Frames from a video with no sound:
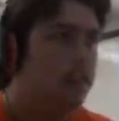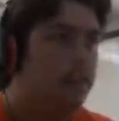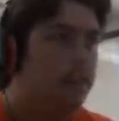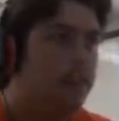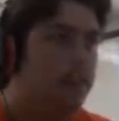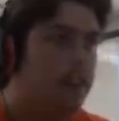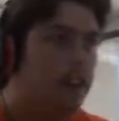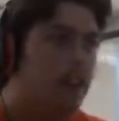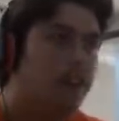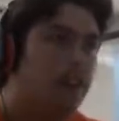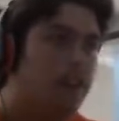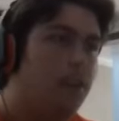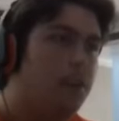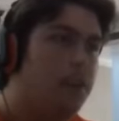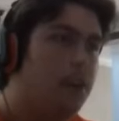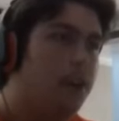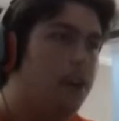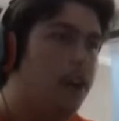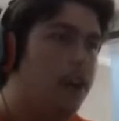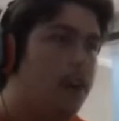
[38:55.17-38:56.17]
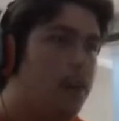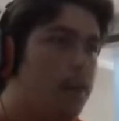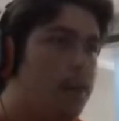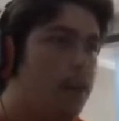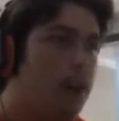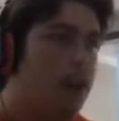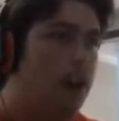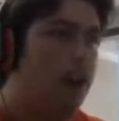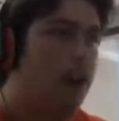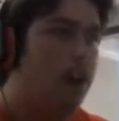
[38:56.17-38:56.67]
Alright, so we're coming up
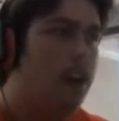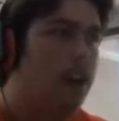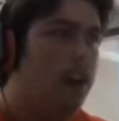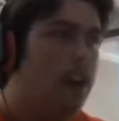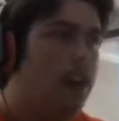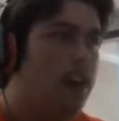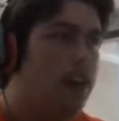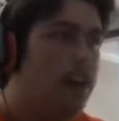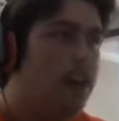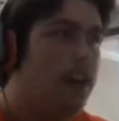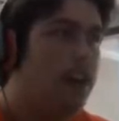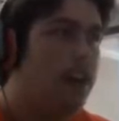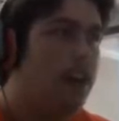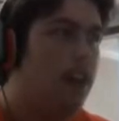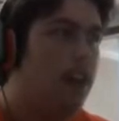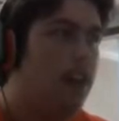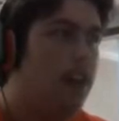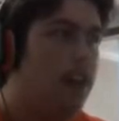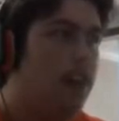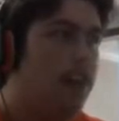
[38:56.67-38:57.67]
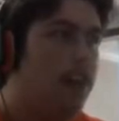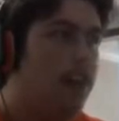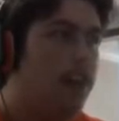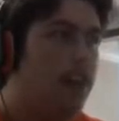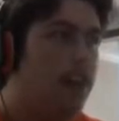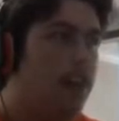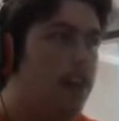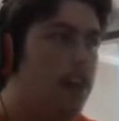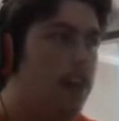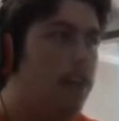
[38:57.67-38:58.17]
on the
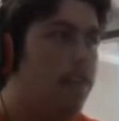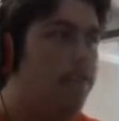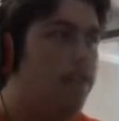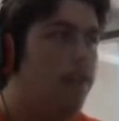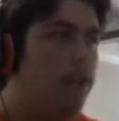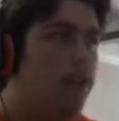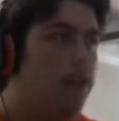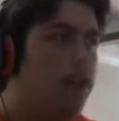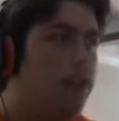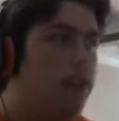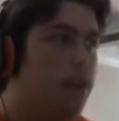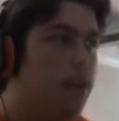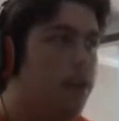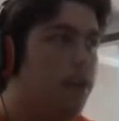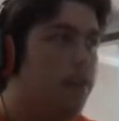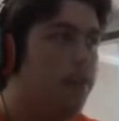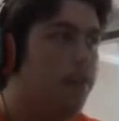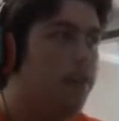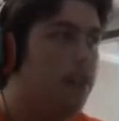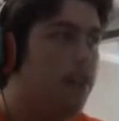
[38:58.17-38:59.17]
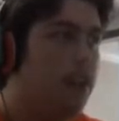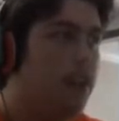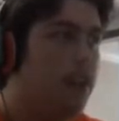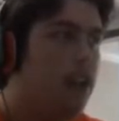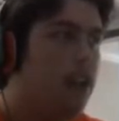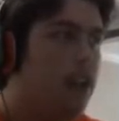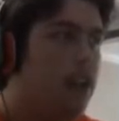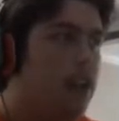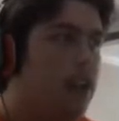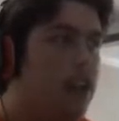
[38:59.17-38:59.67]
fourth ruin.
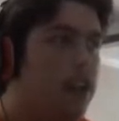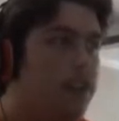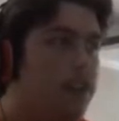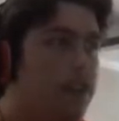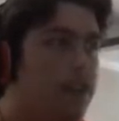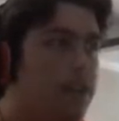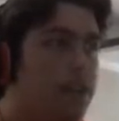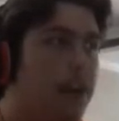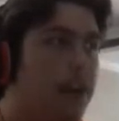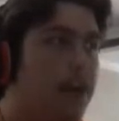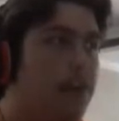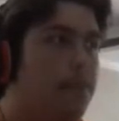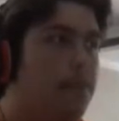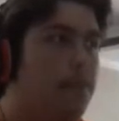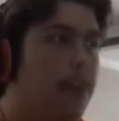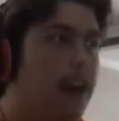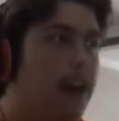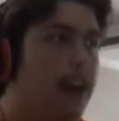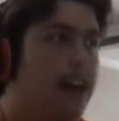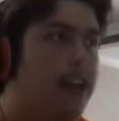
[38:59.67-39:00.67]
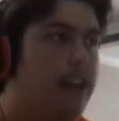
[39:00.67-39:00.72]
There's a button behind